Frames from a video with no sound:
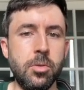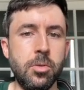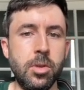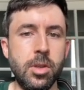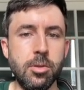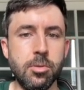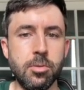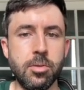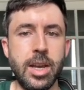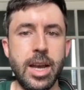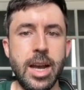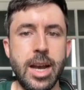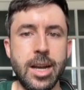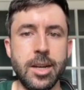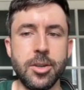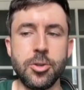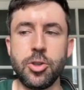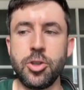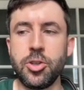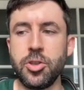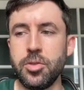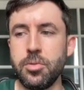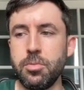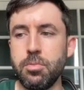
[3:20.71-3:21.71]
do Deno
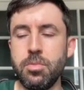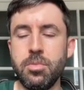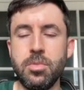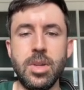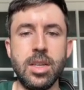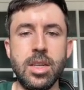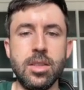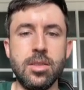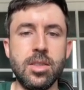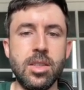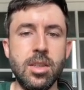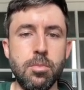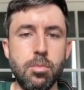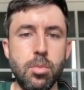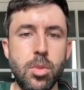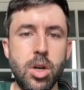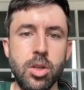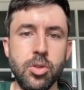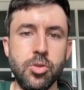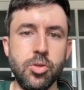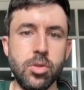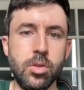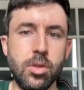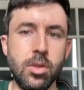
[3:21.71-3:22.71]
cache and some
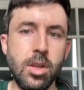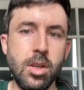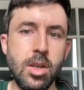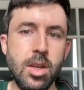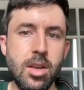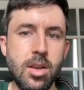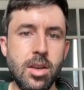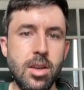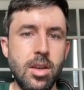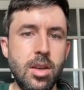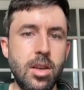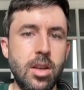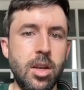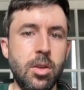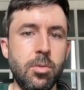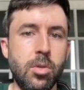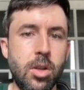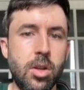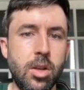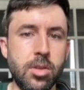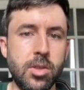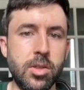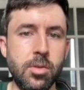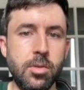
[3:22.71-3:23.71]
module, it will
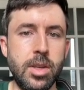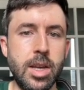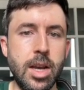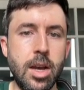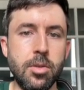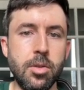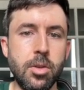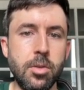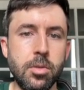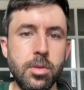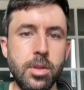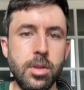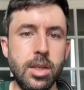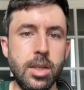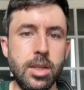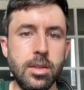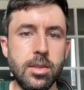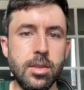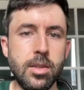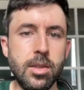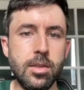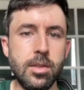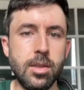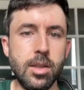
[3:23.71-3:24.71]
also download
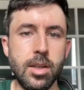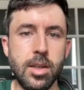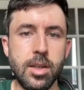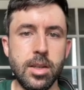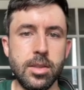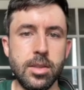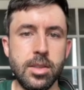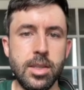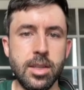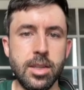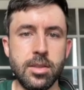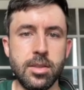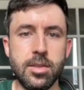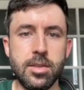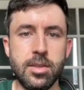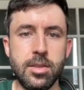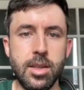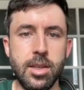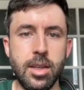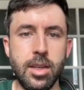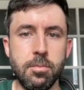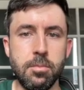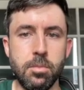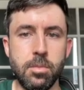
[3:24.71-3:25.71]
these text
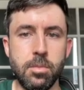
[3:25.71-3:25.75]
and